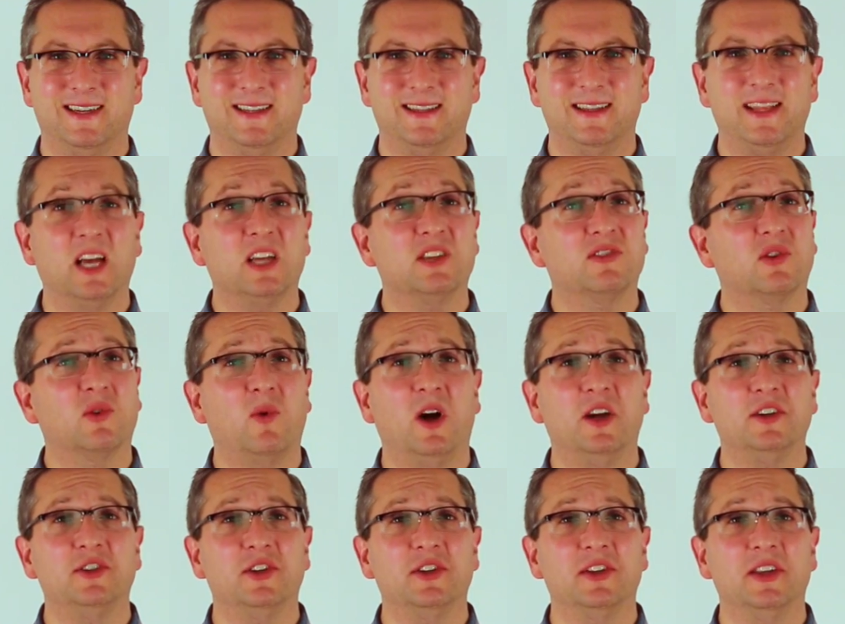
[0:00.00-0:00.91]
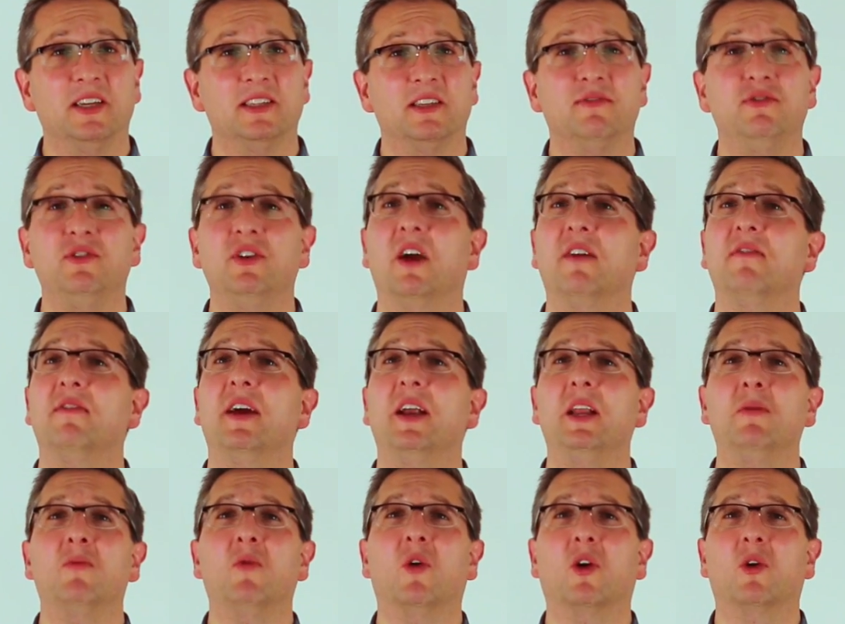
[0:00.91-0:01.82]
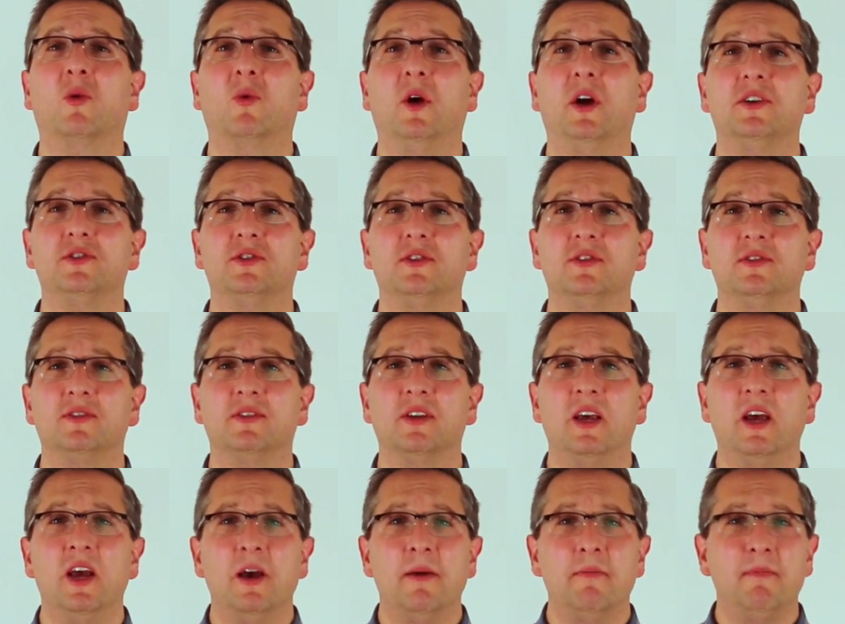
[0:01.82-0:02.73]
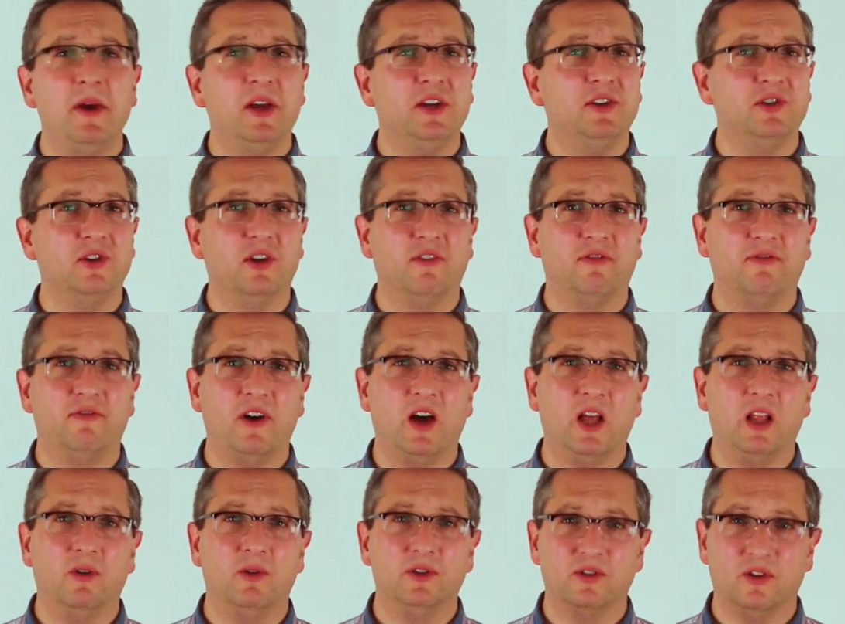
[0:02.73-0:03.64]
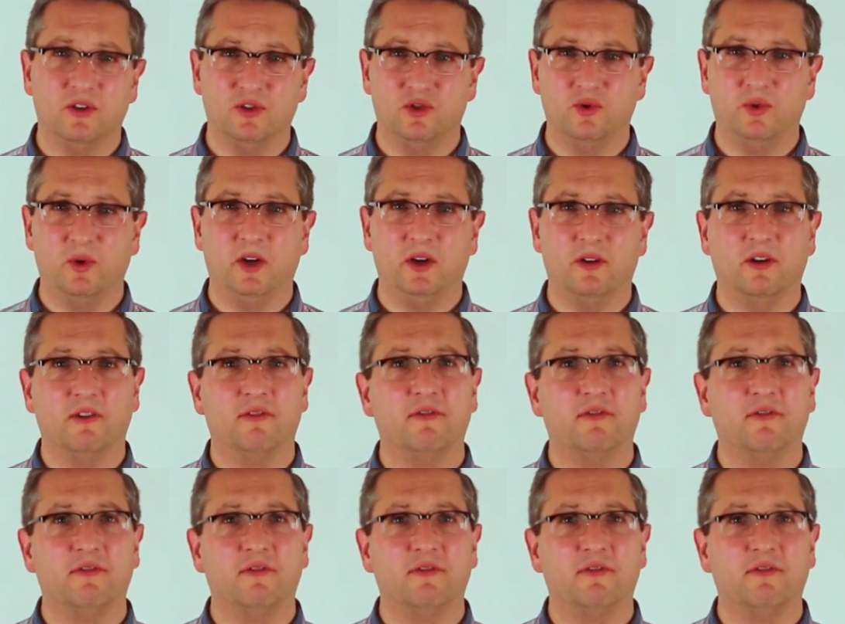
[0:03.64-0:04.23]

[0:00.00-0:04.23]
Thanks for watching this. If you have any more questions, make sure to follow us on Twitter or